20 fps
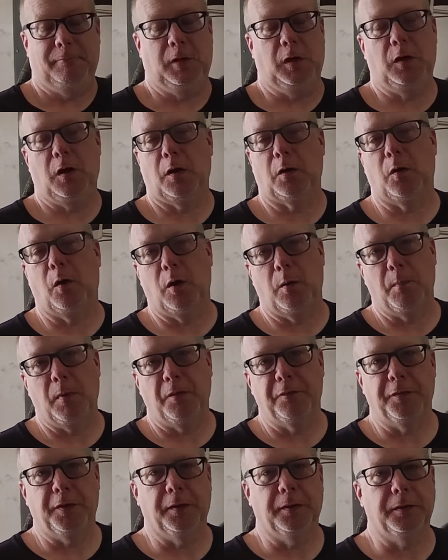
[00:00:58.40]
You're not gonna hurt my
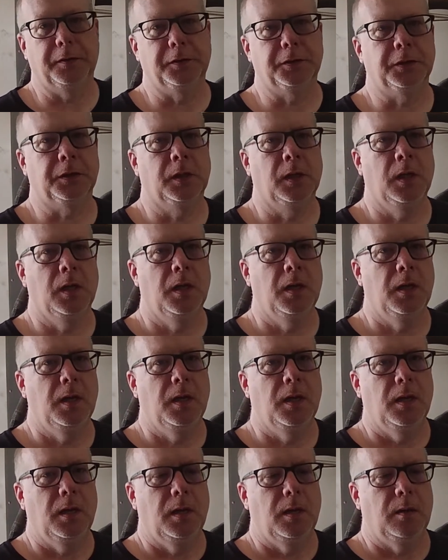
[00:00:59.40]
feelings.
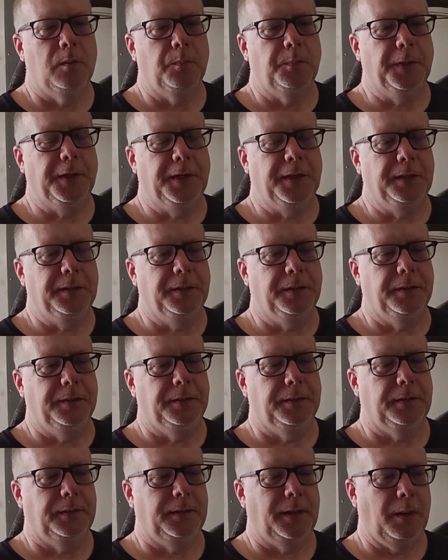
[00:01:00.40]
But
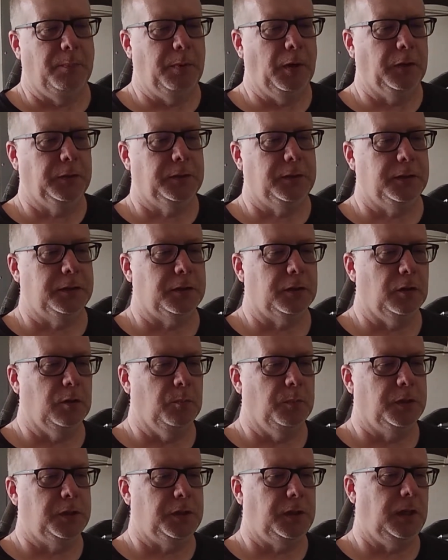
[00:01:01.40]
I bought this
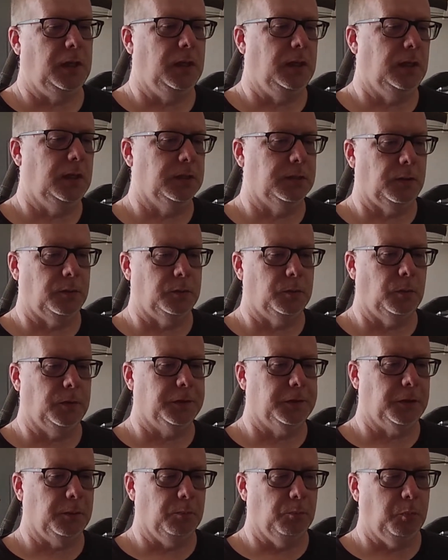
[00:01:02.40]
little machine because I was
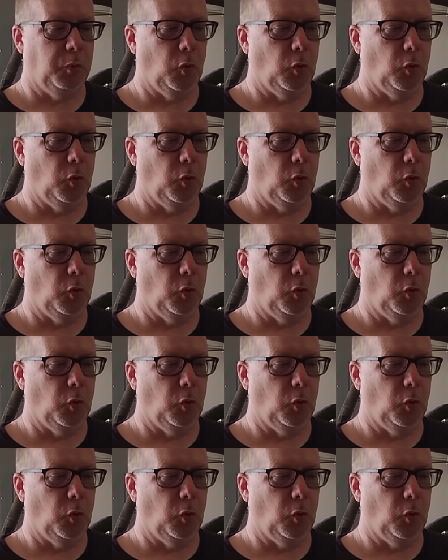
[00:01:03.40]
wanting something